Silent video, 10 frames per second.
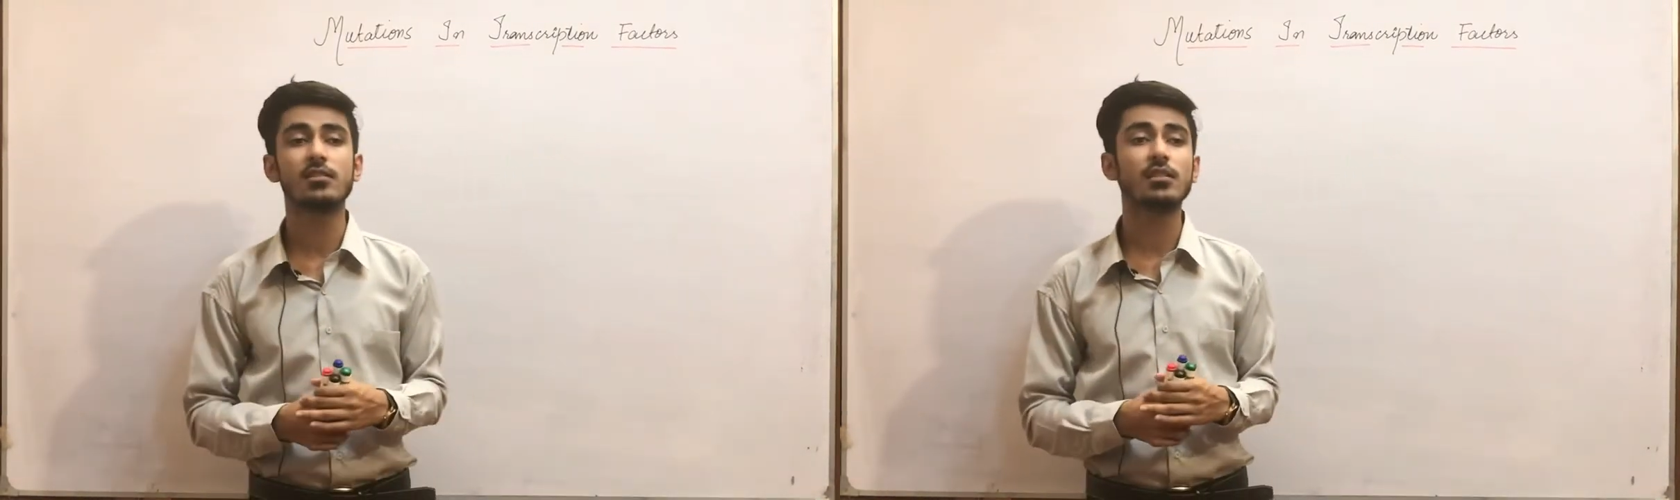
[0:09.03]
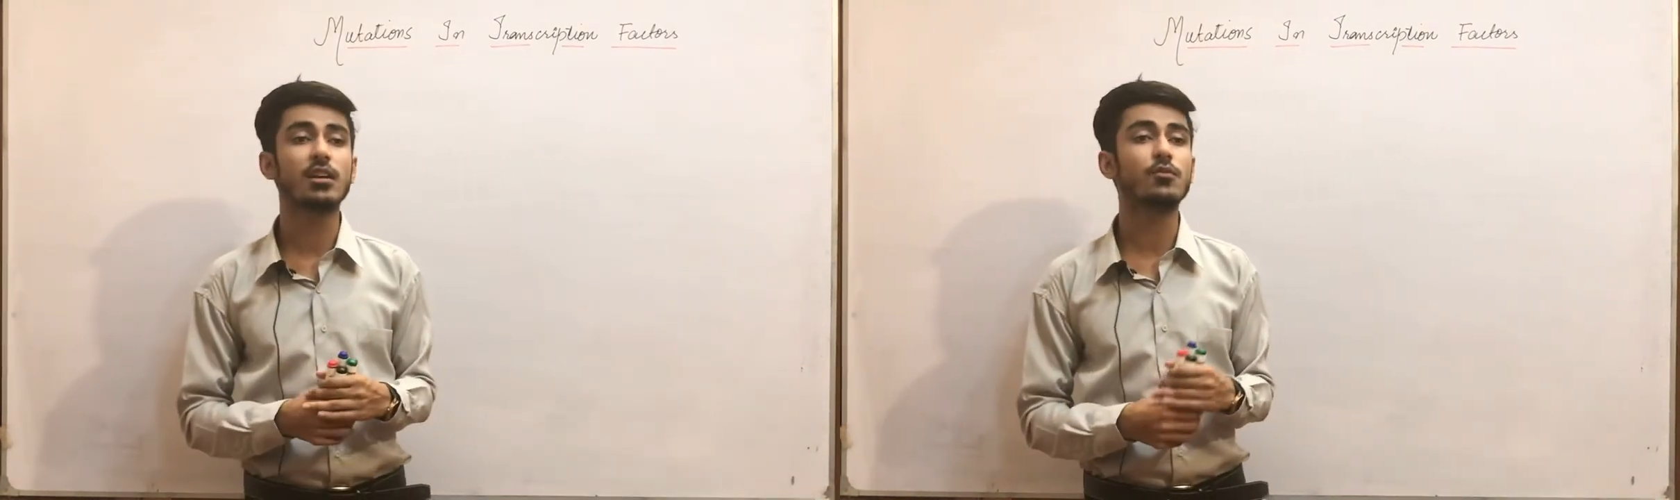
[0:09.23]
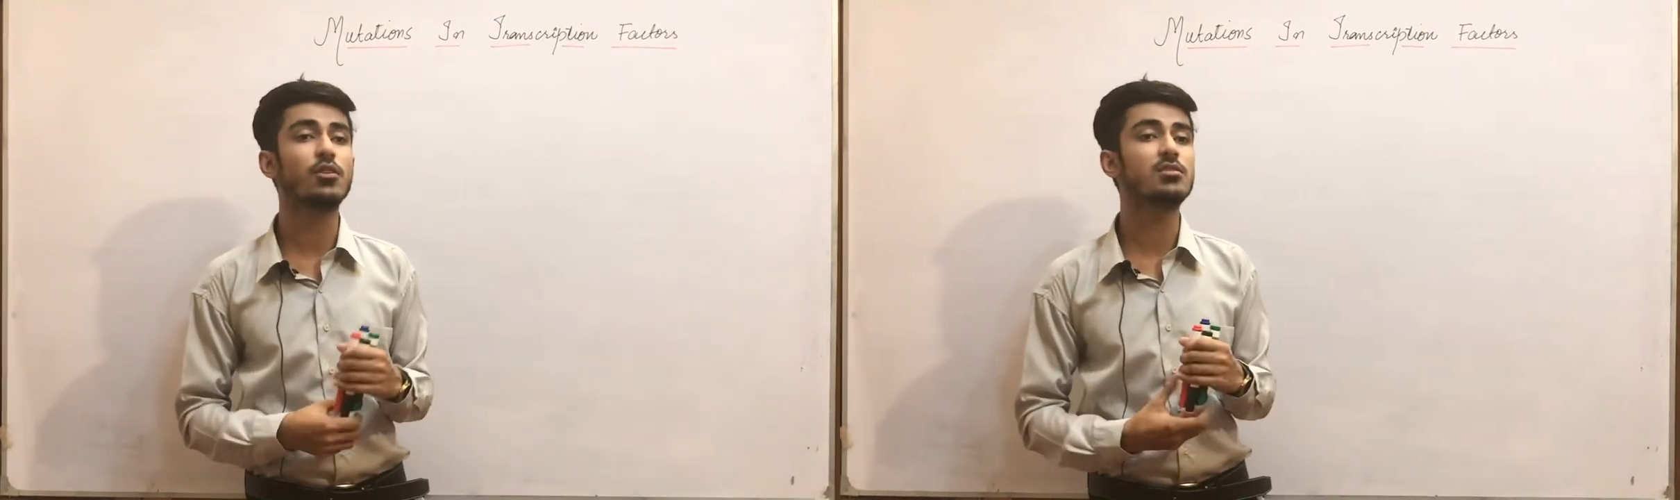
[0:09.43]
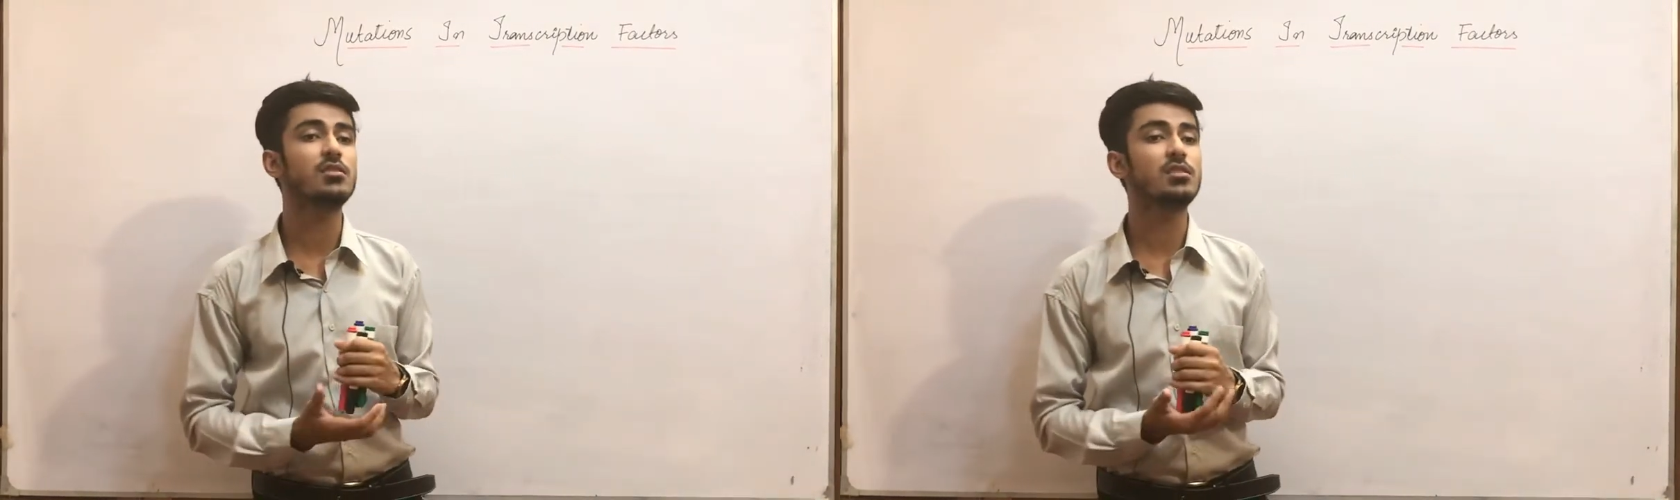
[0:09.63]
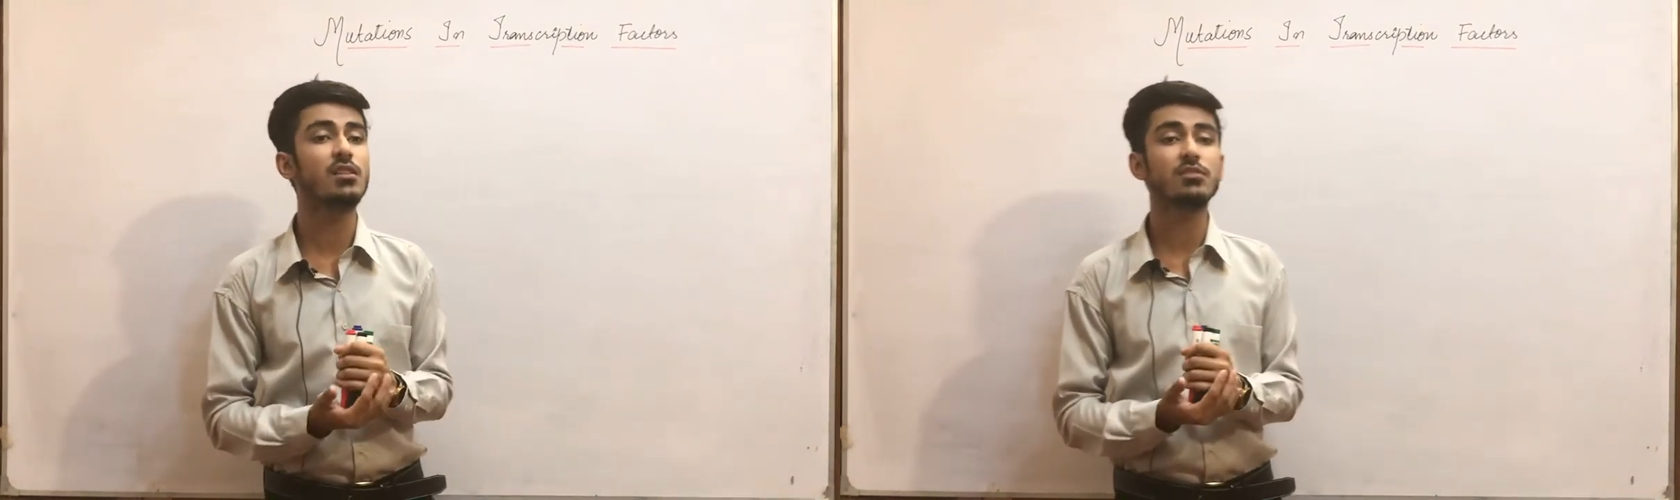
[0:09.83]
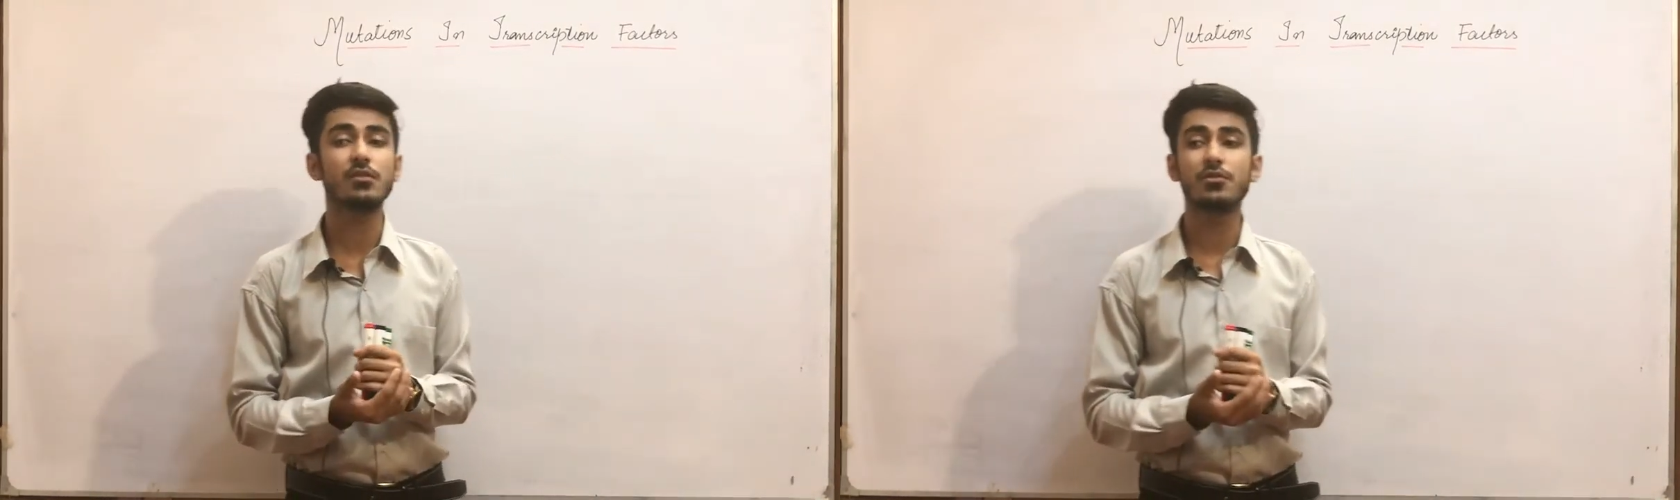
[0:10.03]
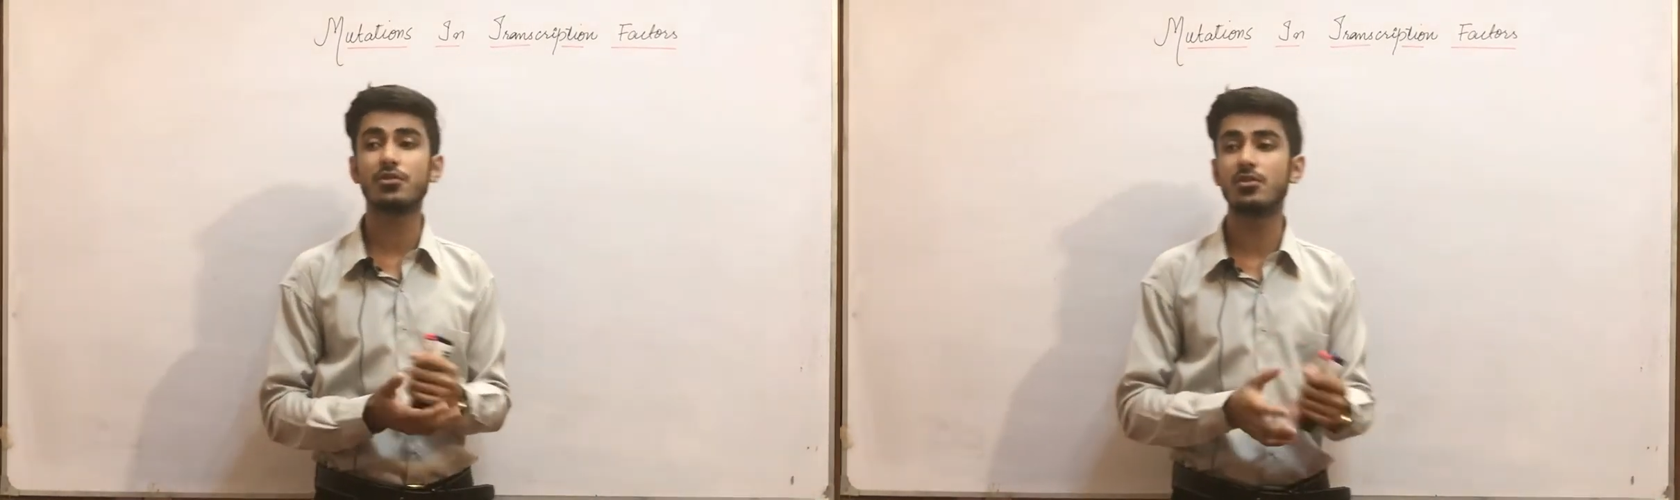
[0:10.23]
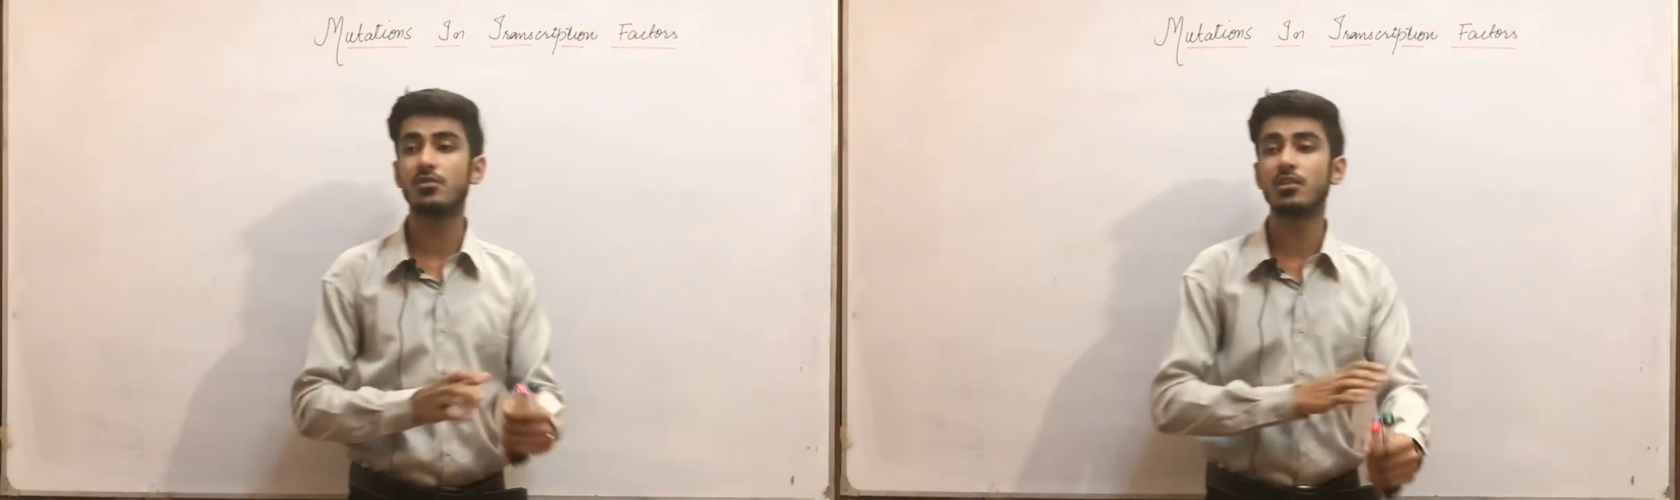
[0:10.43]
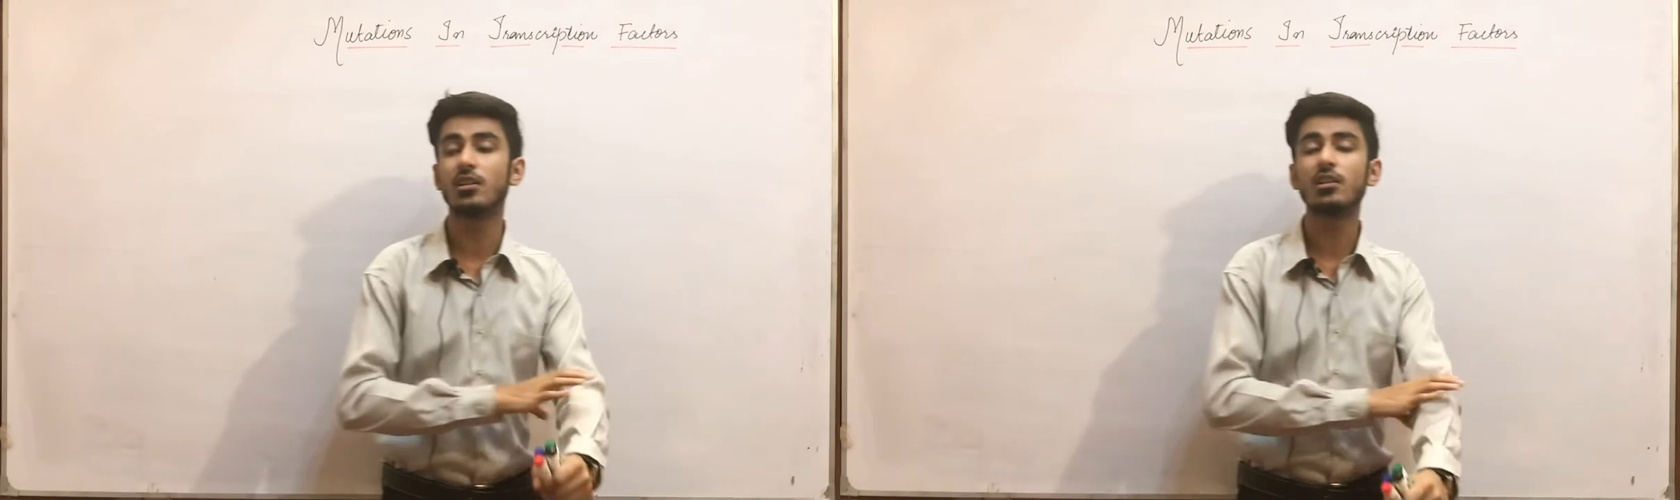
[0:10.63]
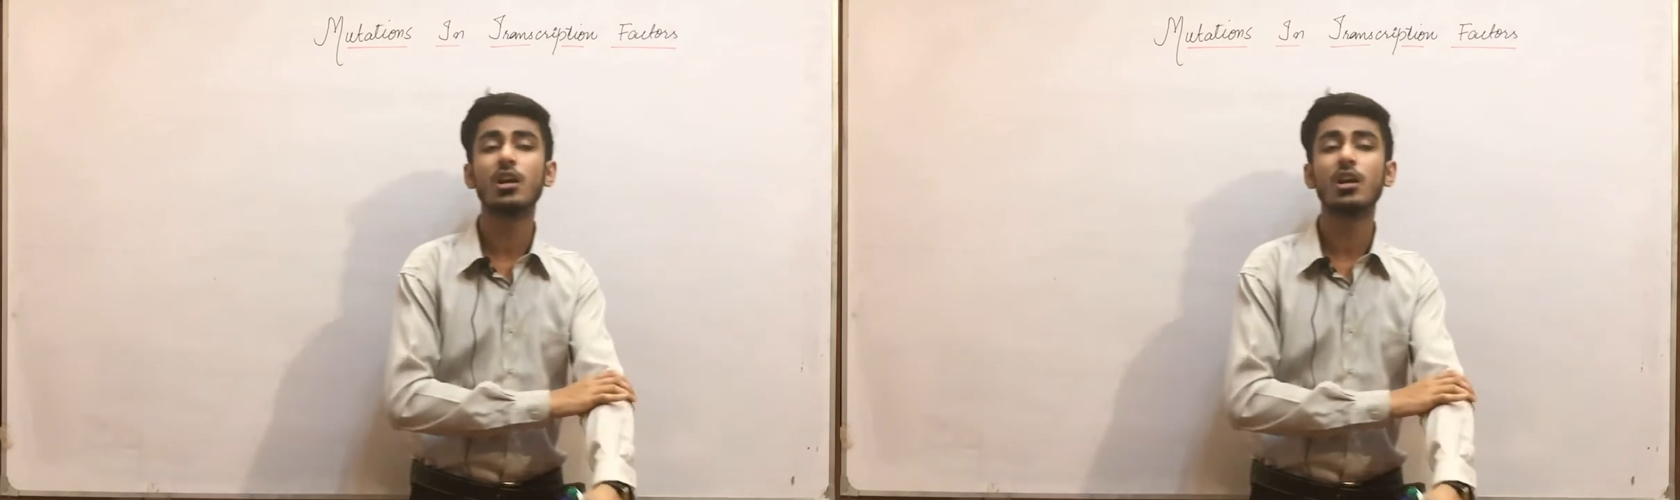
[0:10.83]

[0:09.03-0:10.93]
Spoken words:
that was the self-sufficiency in